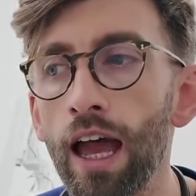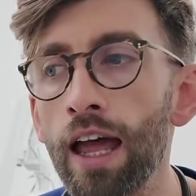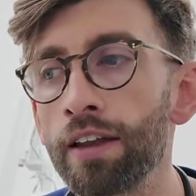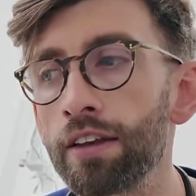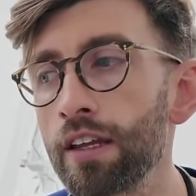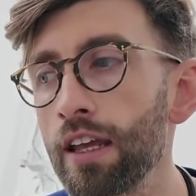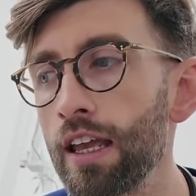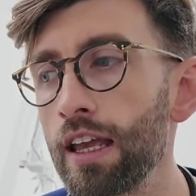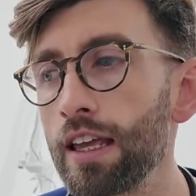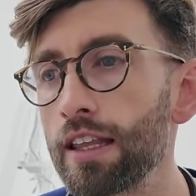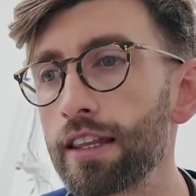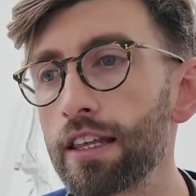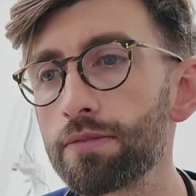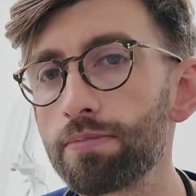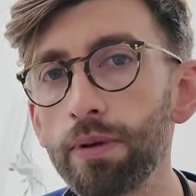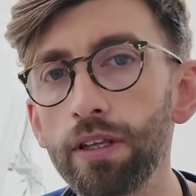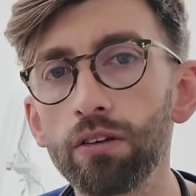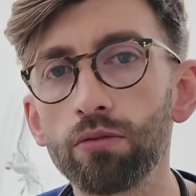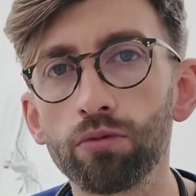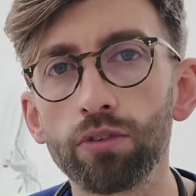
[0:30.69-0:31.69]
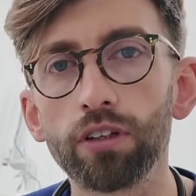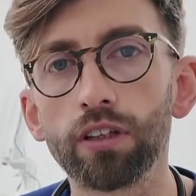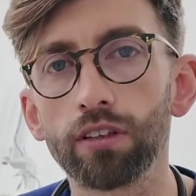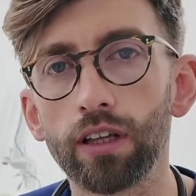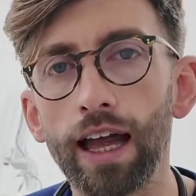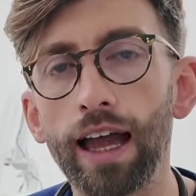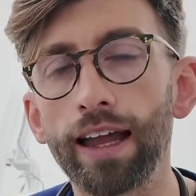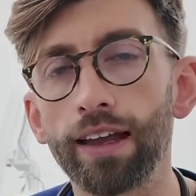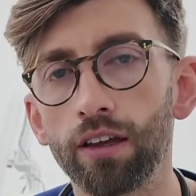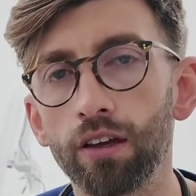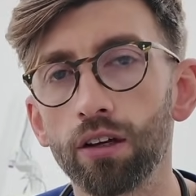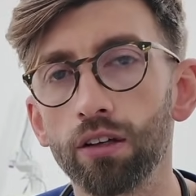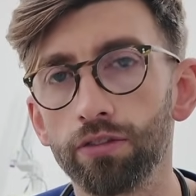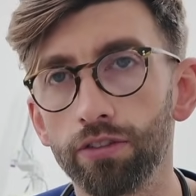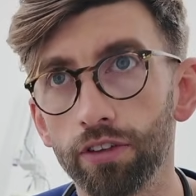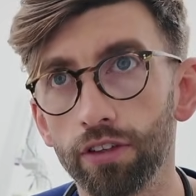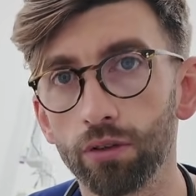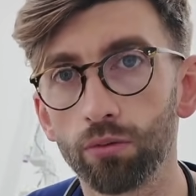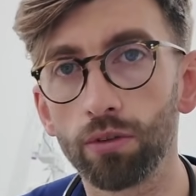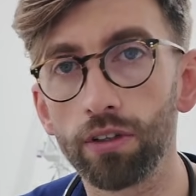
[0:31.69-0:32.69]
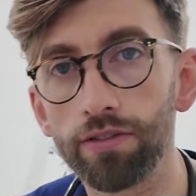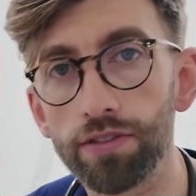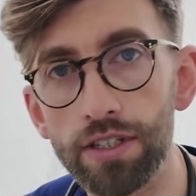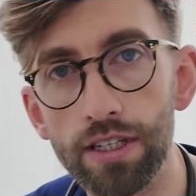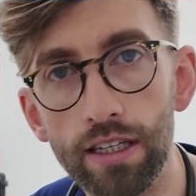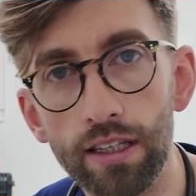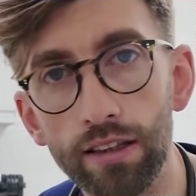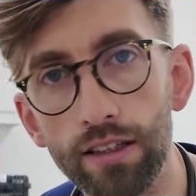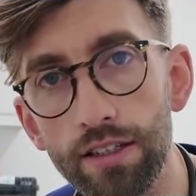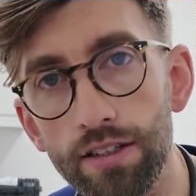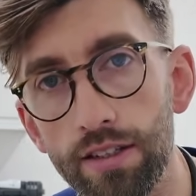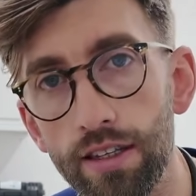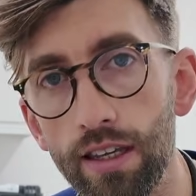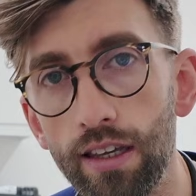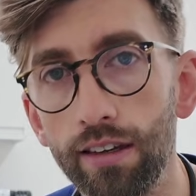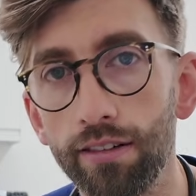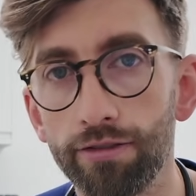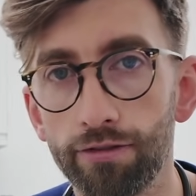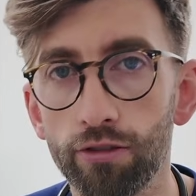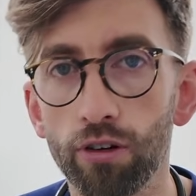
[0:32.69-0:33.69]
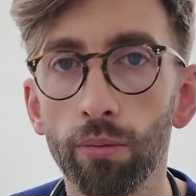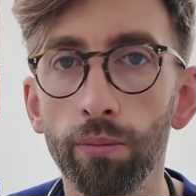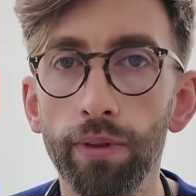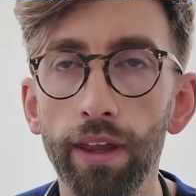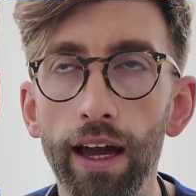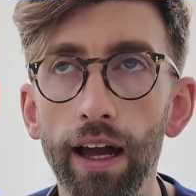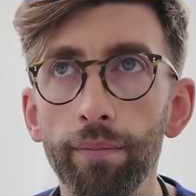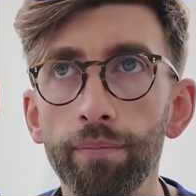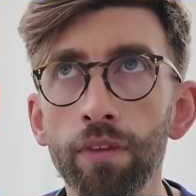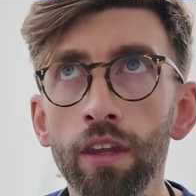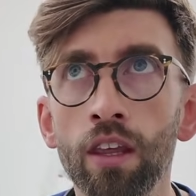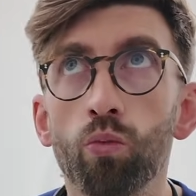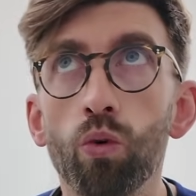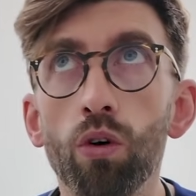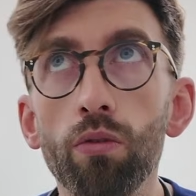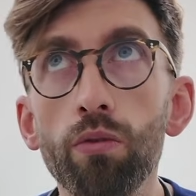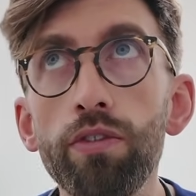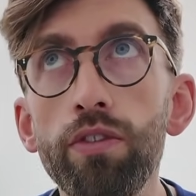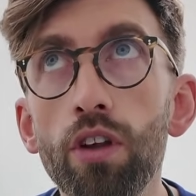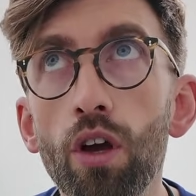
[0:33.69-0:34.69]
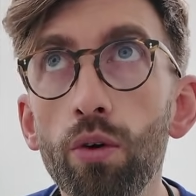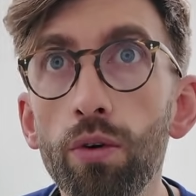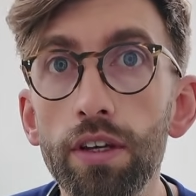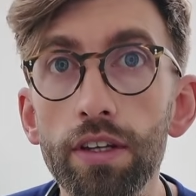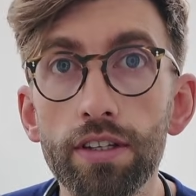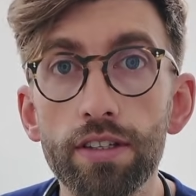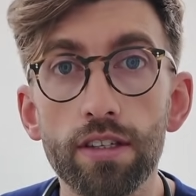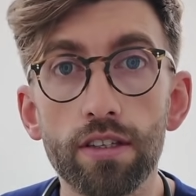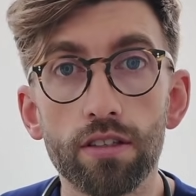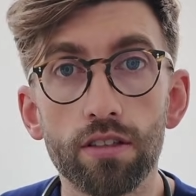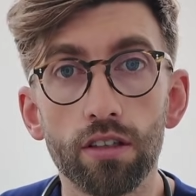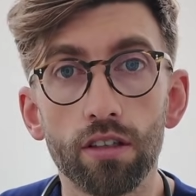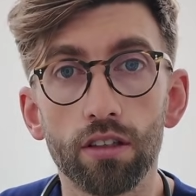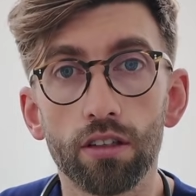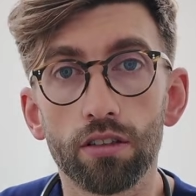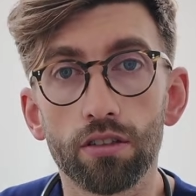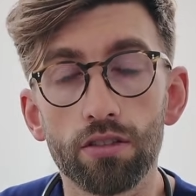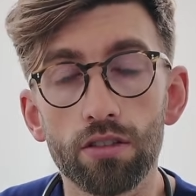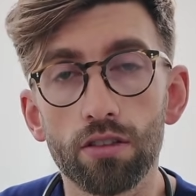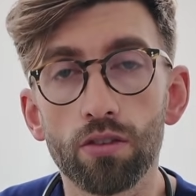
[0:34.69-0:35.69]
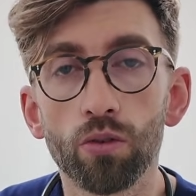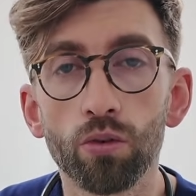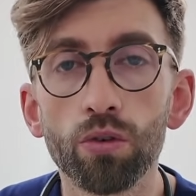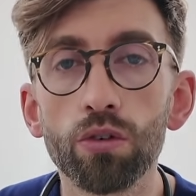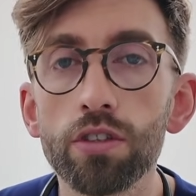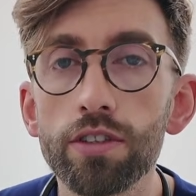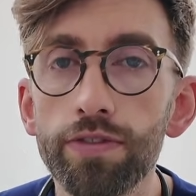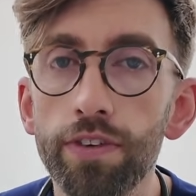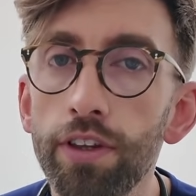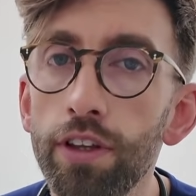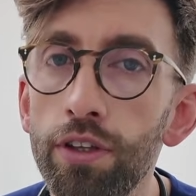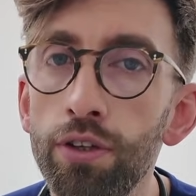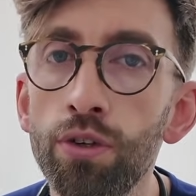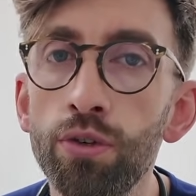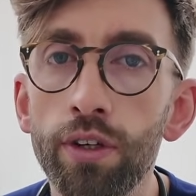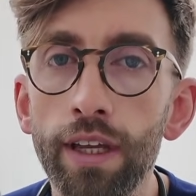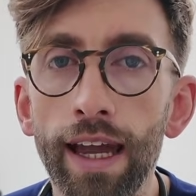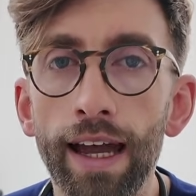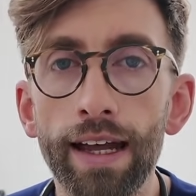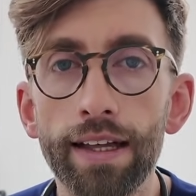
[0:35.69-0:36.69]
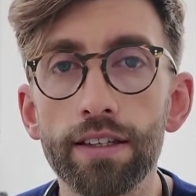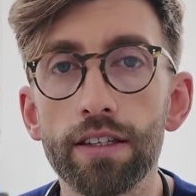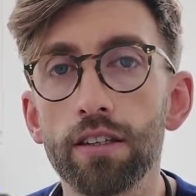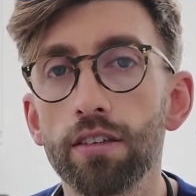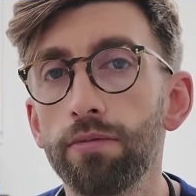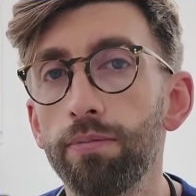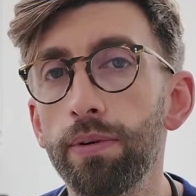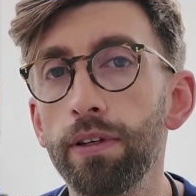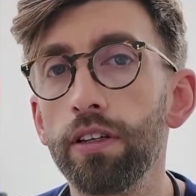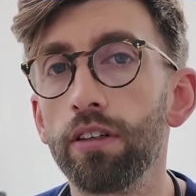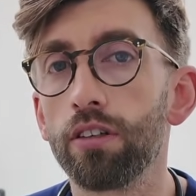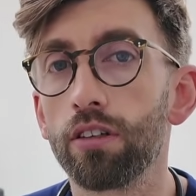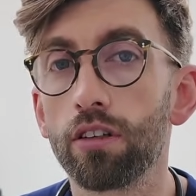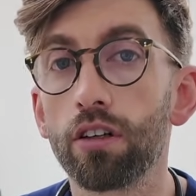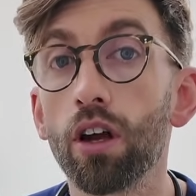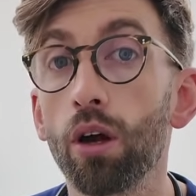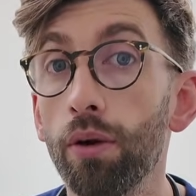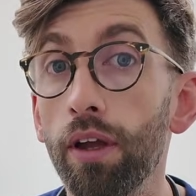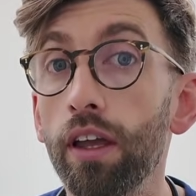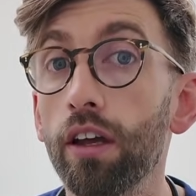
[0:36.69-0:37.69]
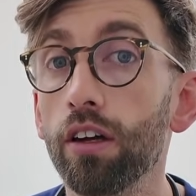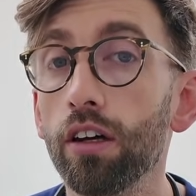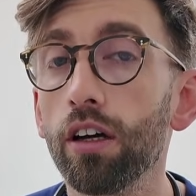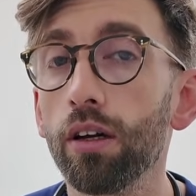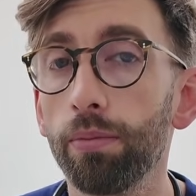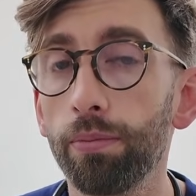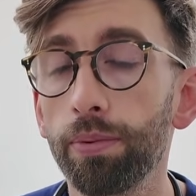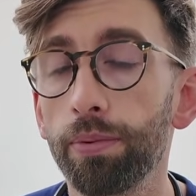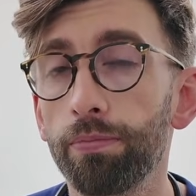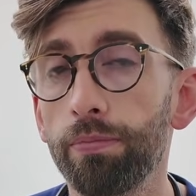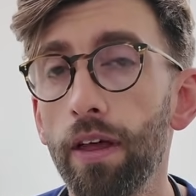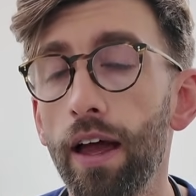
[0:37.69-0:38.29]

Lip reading: And there's been a real hangover that we've seen this year from that. What we've noticed is that scores for the UCAT have been going up.